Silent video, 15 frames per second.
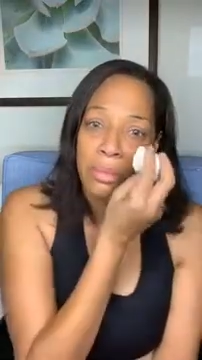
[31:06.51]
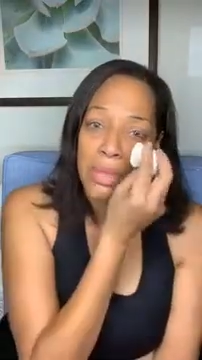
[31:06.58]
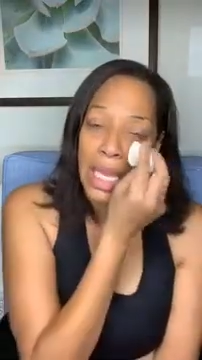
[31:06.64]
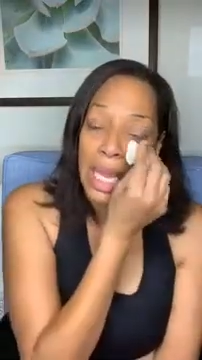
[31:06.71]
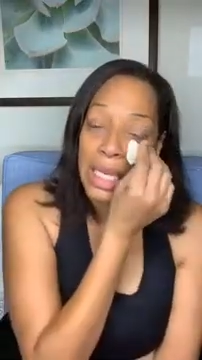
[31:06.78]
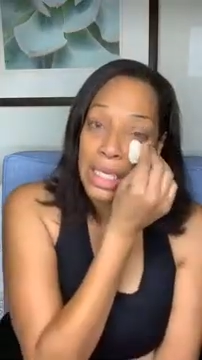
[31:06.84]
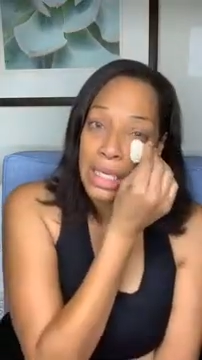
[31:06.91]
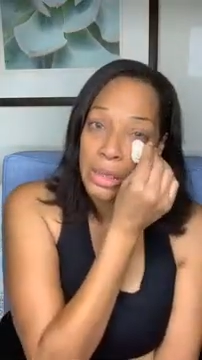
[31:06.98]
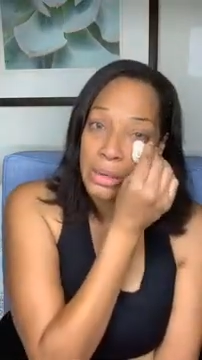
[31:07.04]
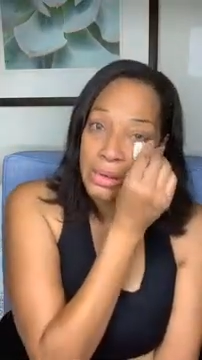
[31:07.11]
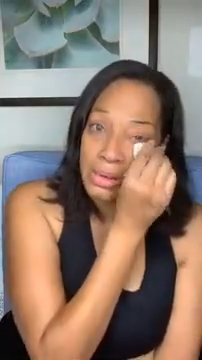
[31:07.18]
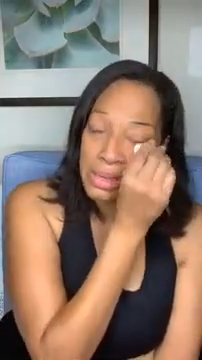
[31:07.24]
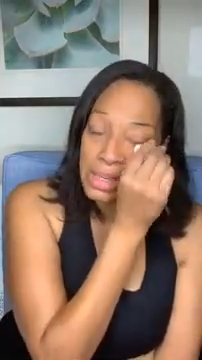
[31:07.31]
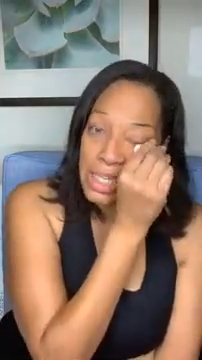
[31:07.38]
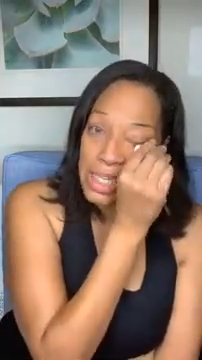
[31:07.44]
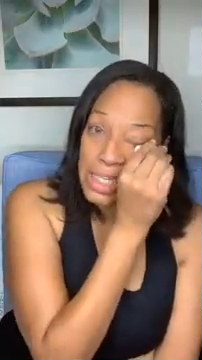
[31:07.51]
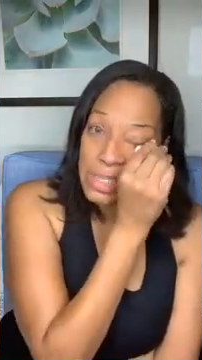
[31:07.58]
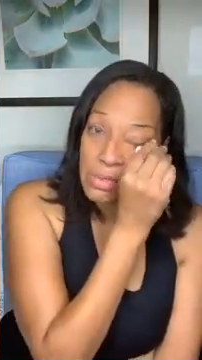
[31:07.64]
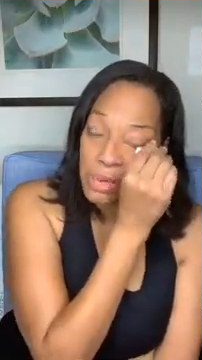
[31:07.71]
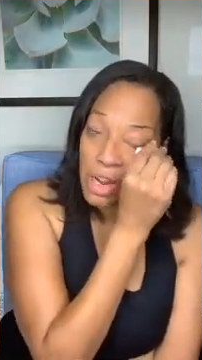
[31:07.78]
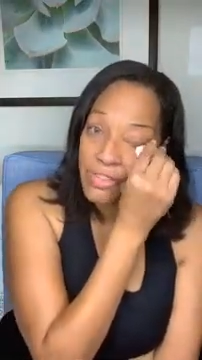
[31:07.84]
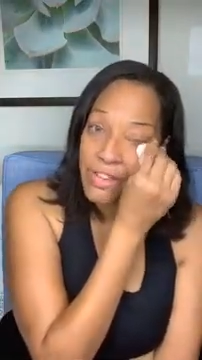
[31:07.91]
Thank you. It's
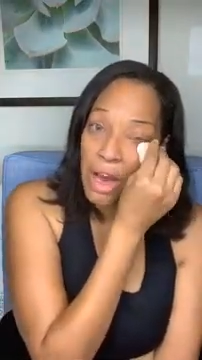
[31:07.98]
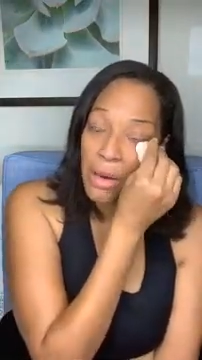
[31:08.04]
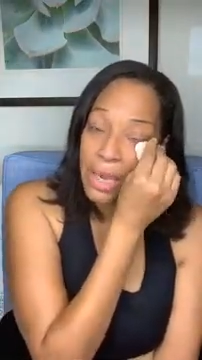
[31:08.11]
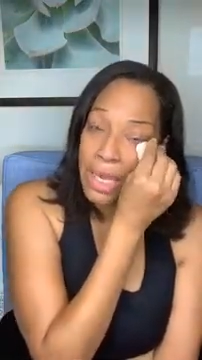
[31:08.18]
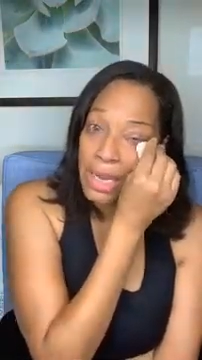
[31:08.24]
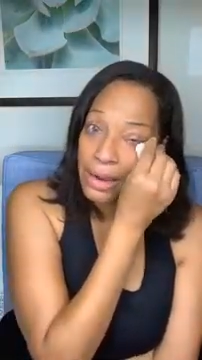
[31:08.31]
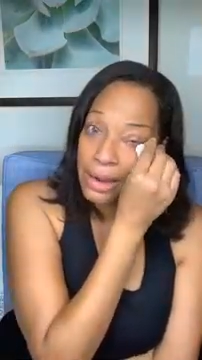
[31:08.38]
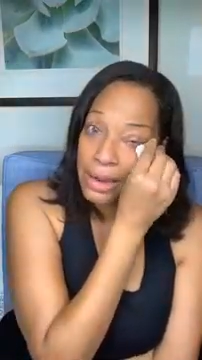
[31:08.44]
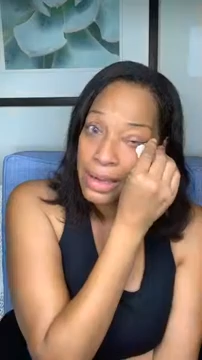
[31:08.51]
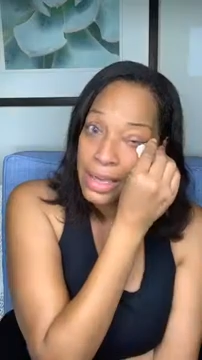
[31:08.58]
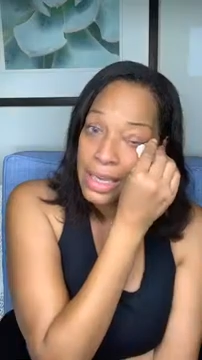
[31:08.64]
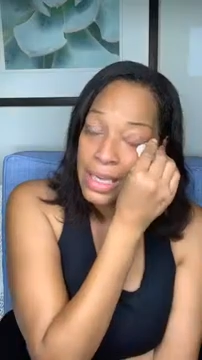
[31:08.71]
rough out here.